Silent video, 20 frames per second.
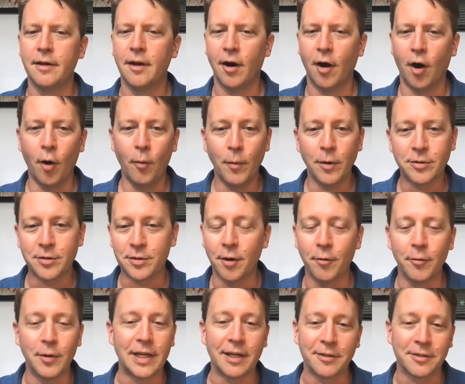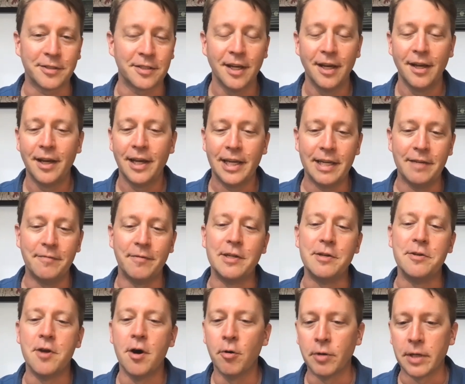almost no one else
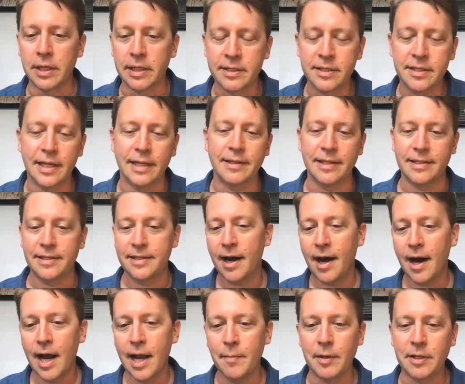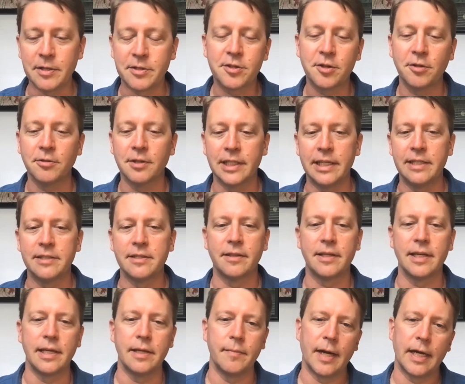even noticed at the time, and certainly isn't
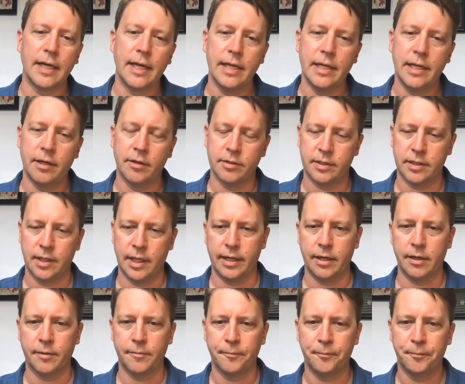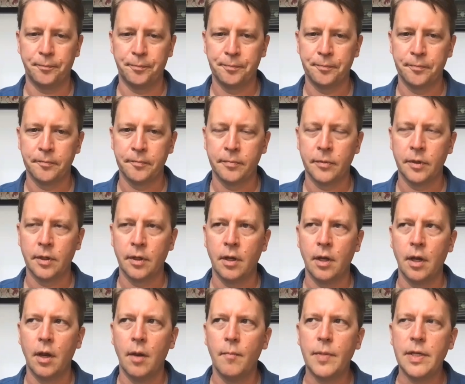thinking about 8 years later,
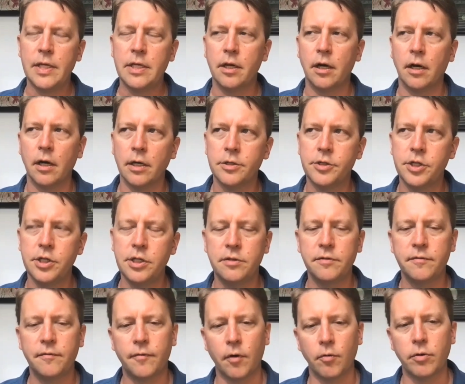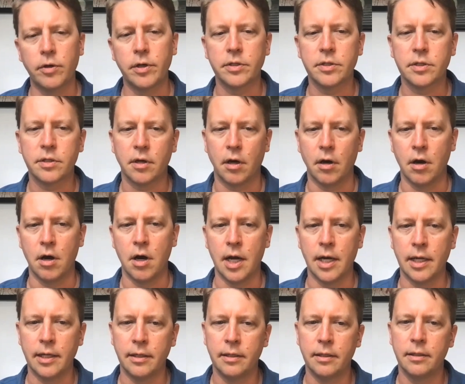because she's focused
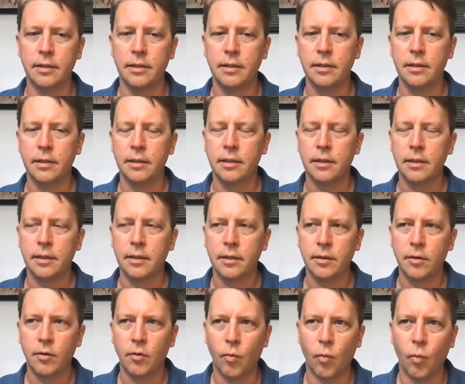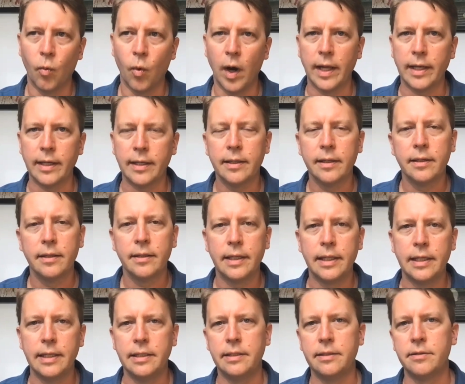on what
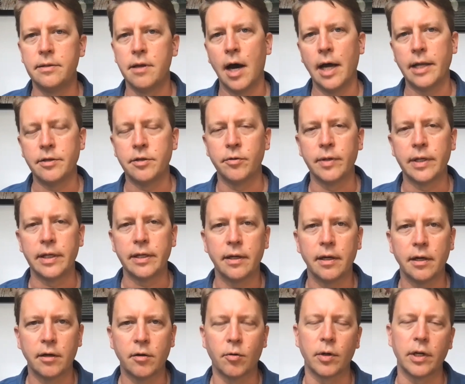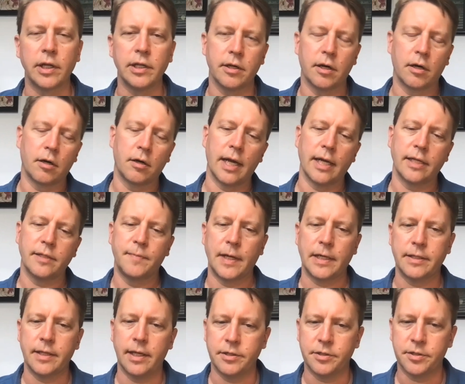he's not doing according to her
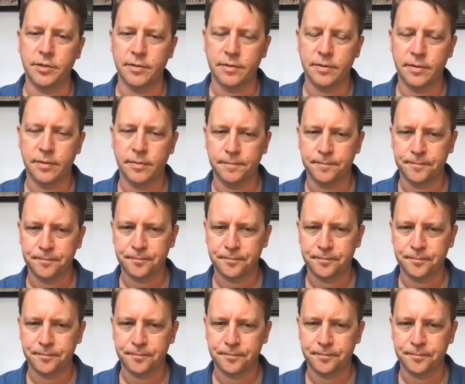expectations.